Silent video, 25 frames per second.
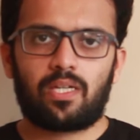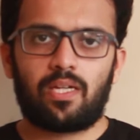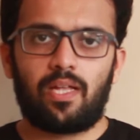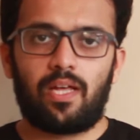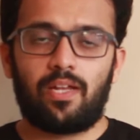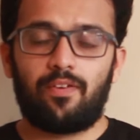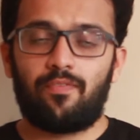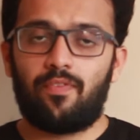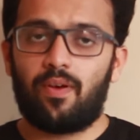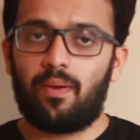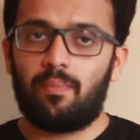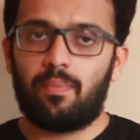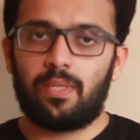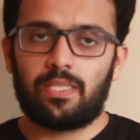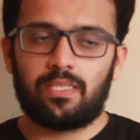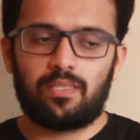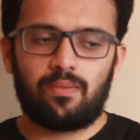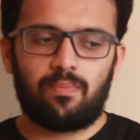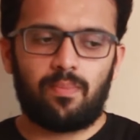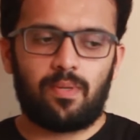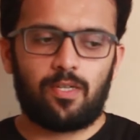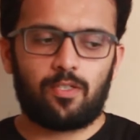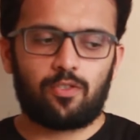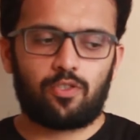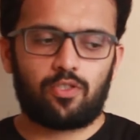clarify,
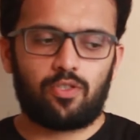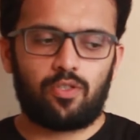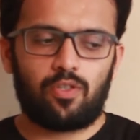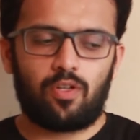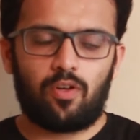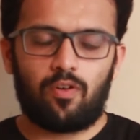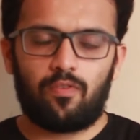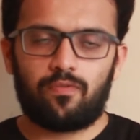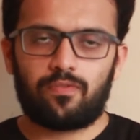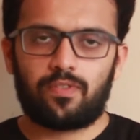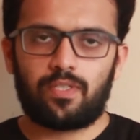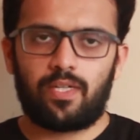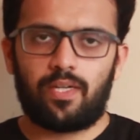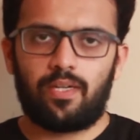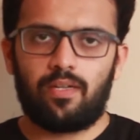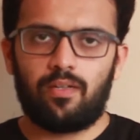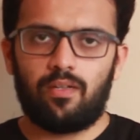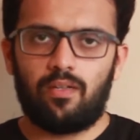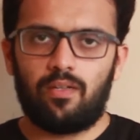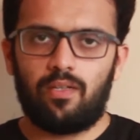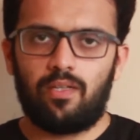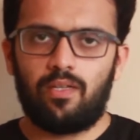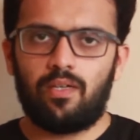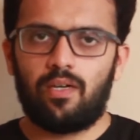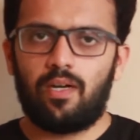Benzema wasn't offside
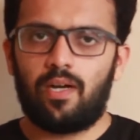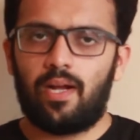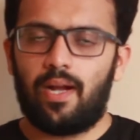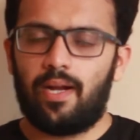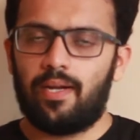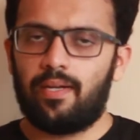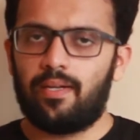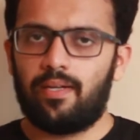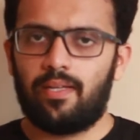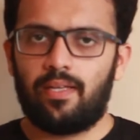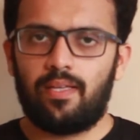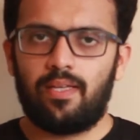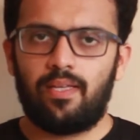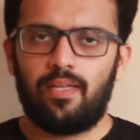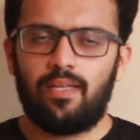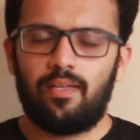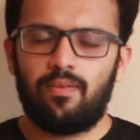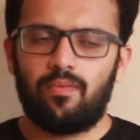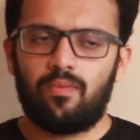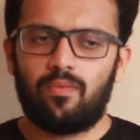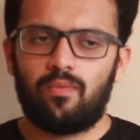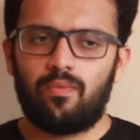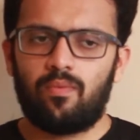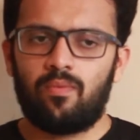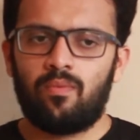earlier and
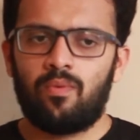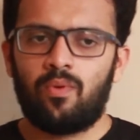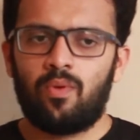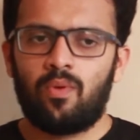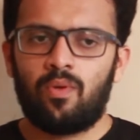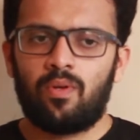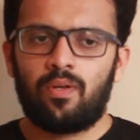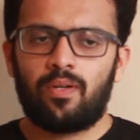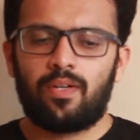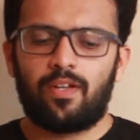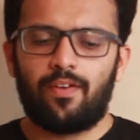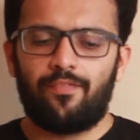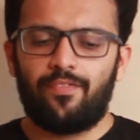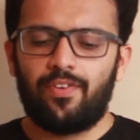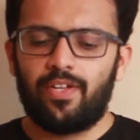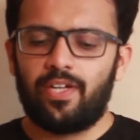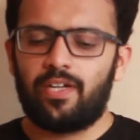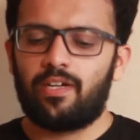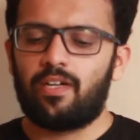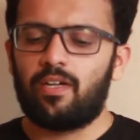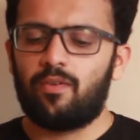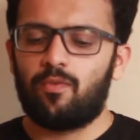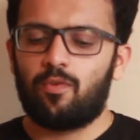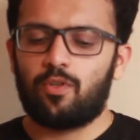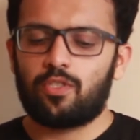he
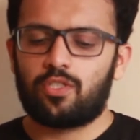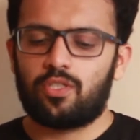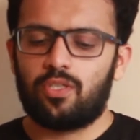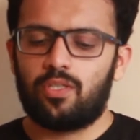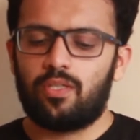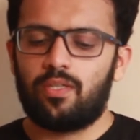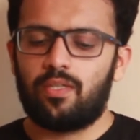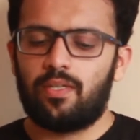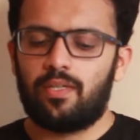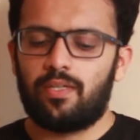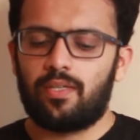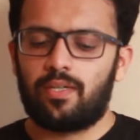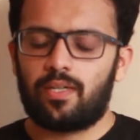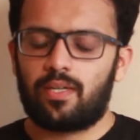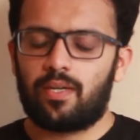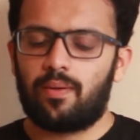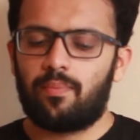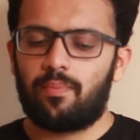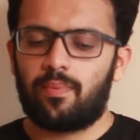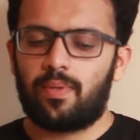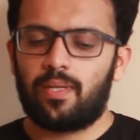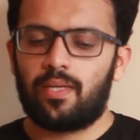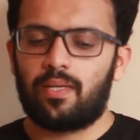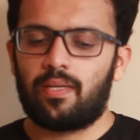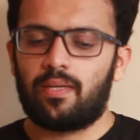definitely wasn't
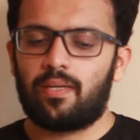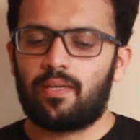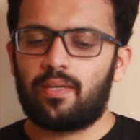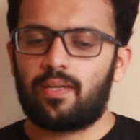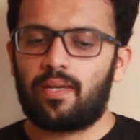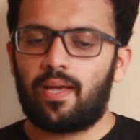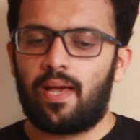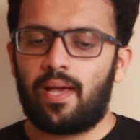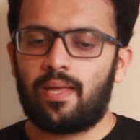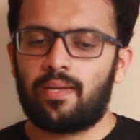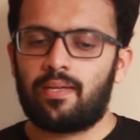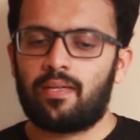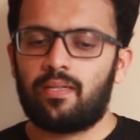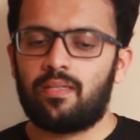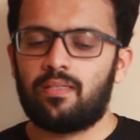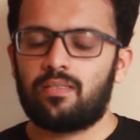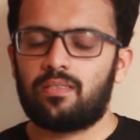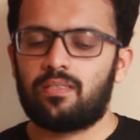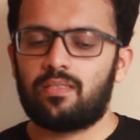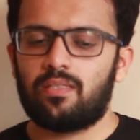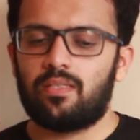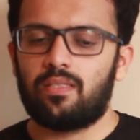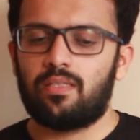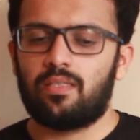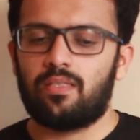interrupting
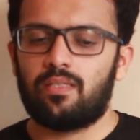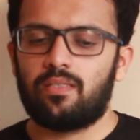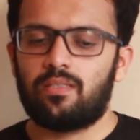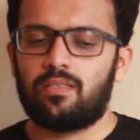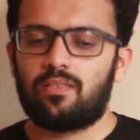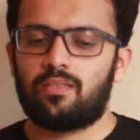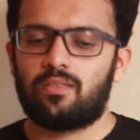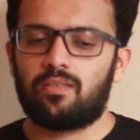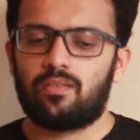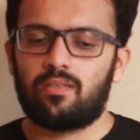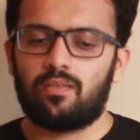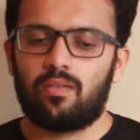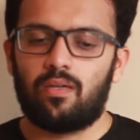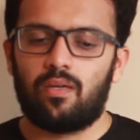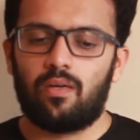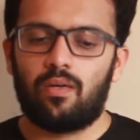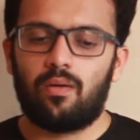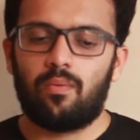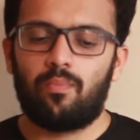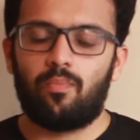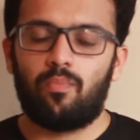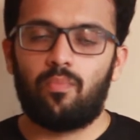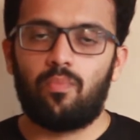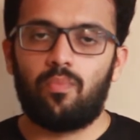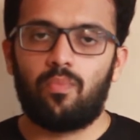Karius in his
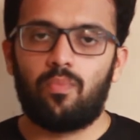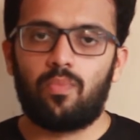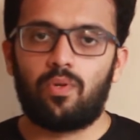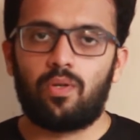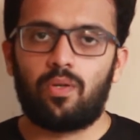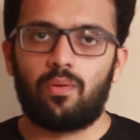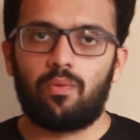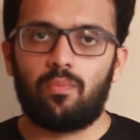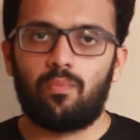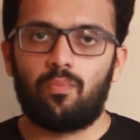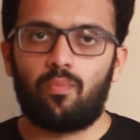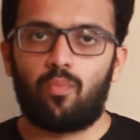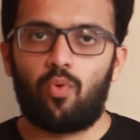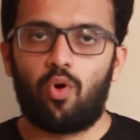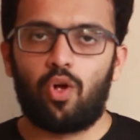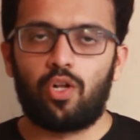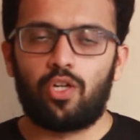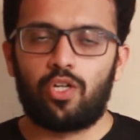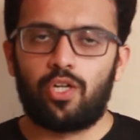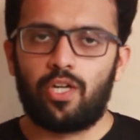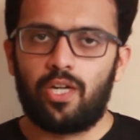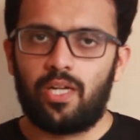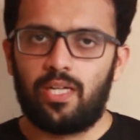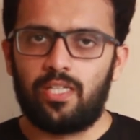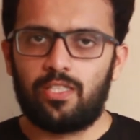ball
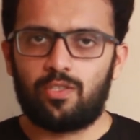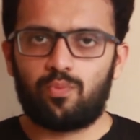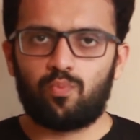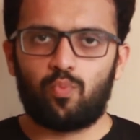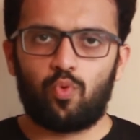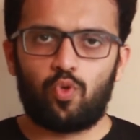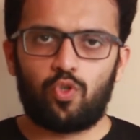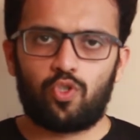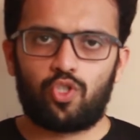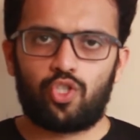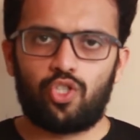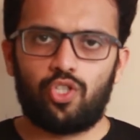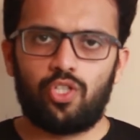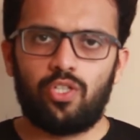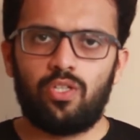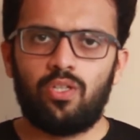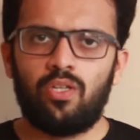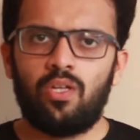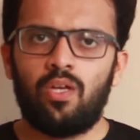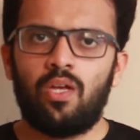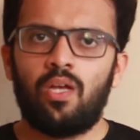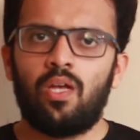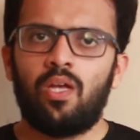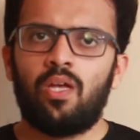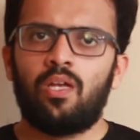release
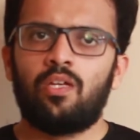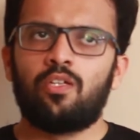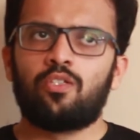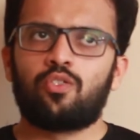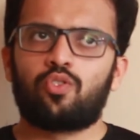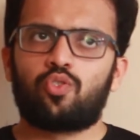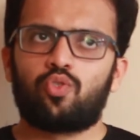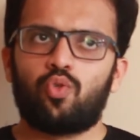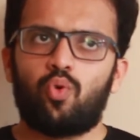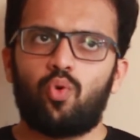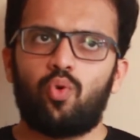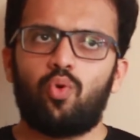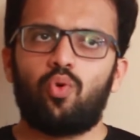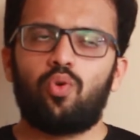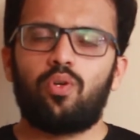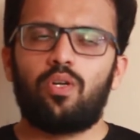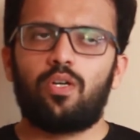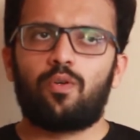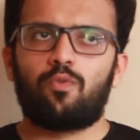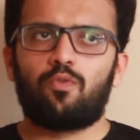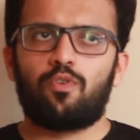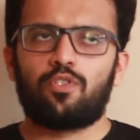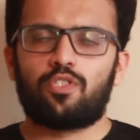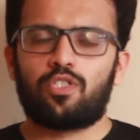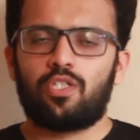motion. So
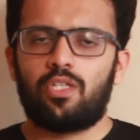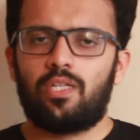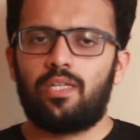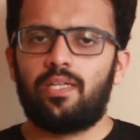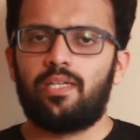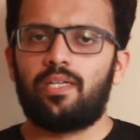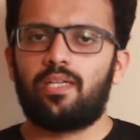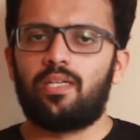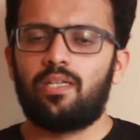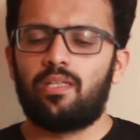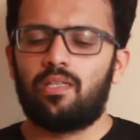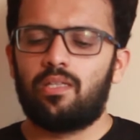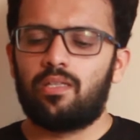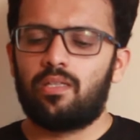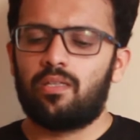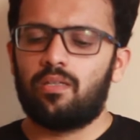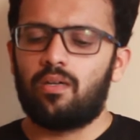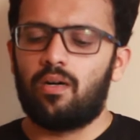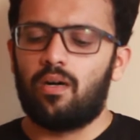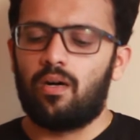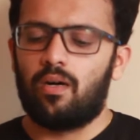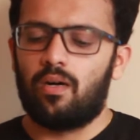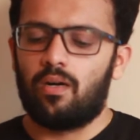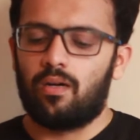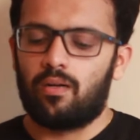it was a
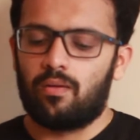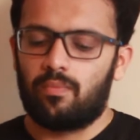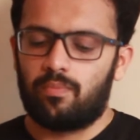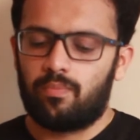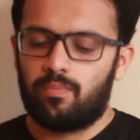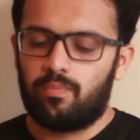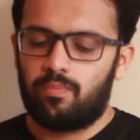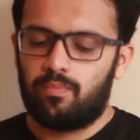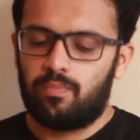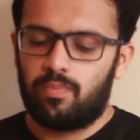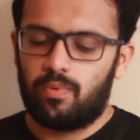legal